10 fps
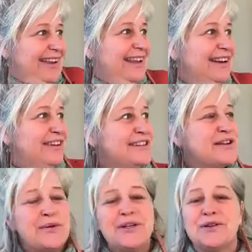you know,
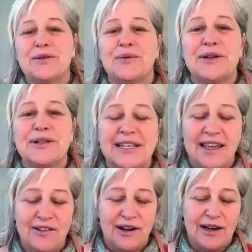so we do the work
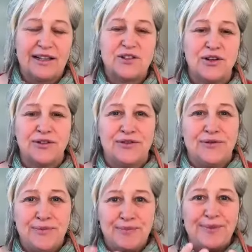together and it sort
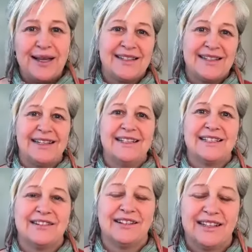of makes it
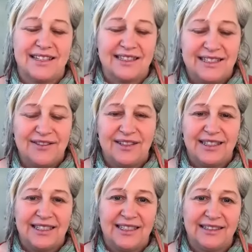easier, I think,
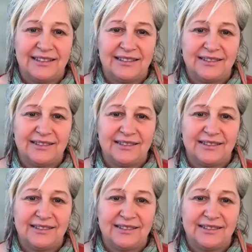definitely.